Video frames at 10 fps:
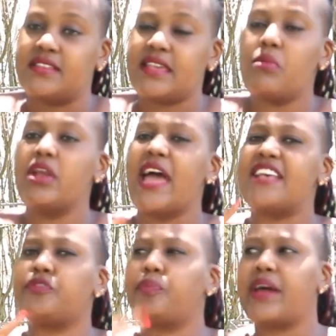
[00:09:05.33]
Someone
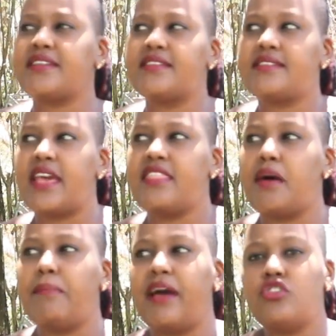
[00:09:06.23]
has practiced
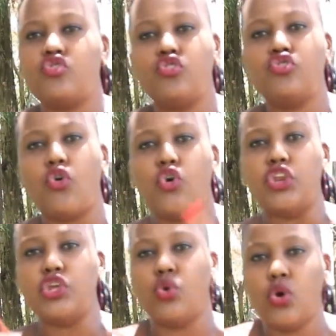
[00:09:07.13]
either bad juju
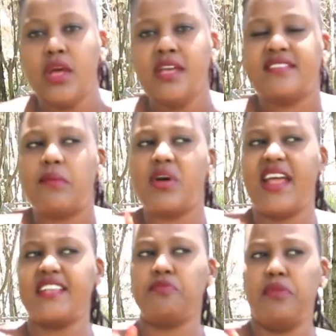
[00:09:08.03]
on you, someone
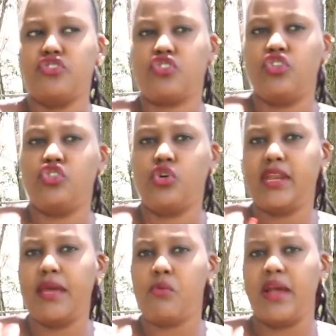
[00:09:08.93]
has mentioned your
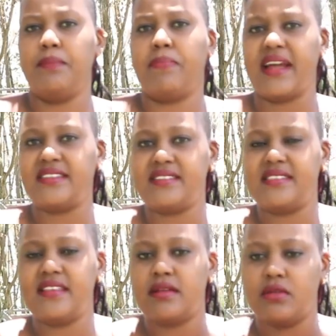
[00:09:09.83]
name while
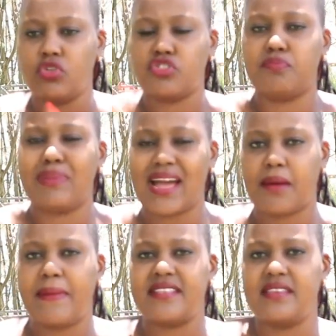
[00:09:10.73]
practicing those
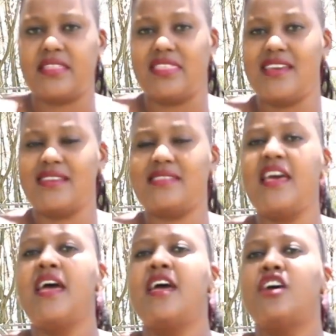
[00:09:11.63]
black magic things.
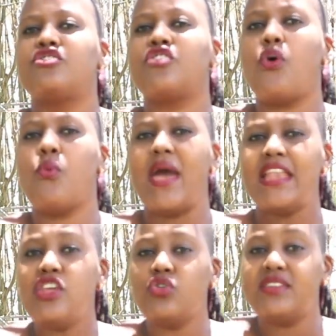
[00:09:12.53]
So when
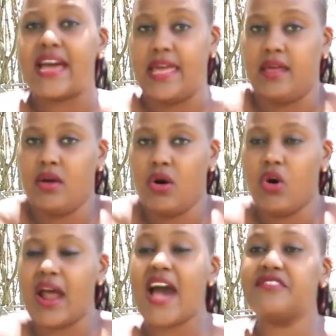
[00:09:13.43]
you die
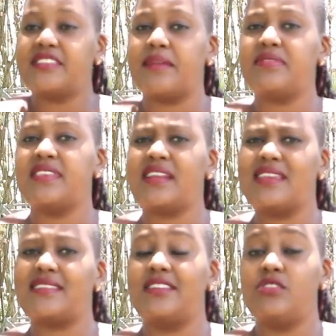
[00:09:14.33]
or have some
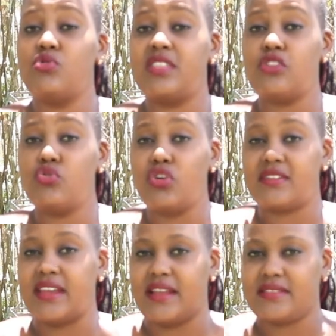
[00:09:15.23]
sickness that they do
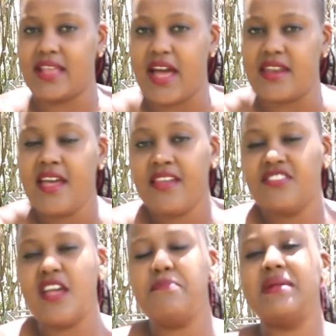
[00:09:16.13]
not understand,
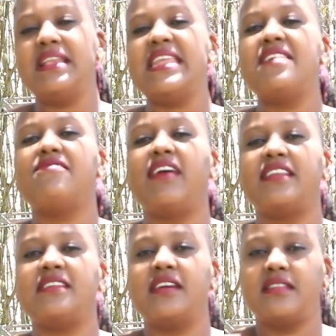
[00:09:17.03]
they believe
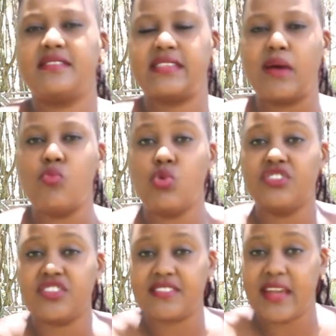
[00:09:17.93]
that some
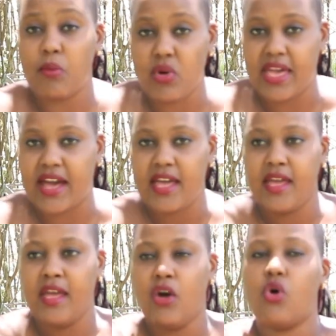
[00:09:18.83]
witch somewhere
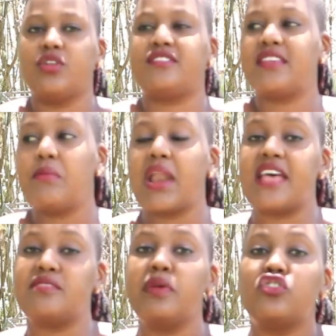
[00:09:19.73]
or someone
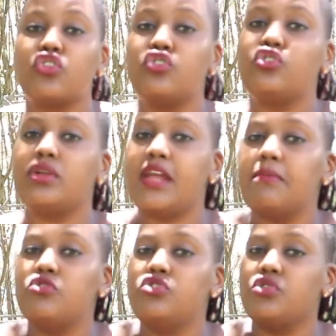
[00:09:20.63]
has mentioned your
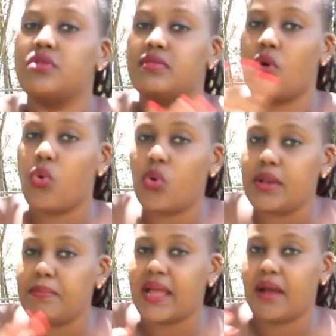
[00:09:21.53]
name during the
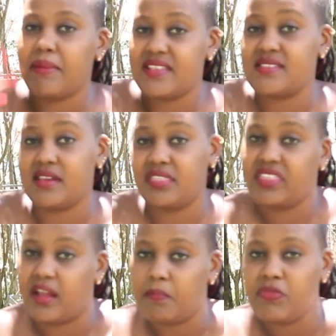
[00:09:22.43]
whole black magic
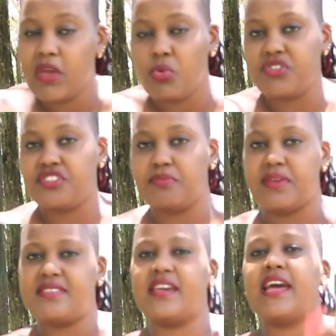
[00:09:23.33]
thing, which is
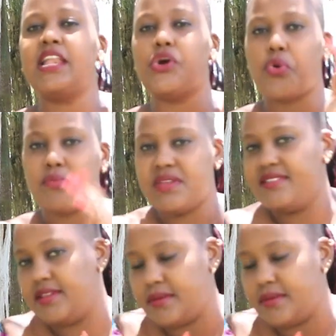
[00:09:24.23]
basically omiti.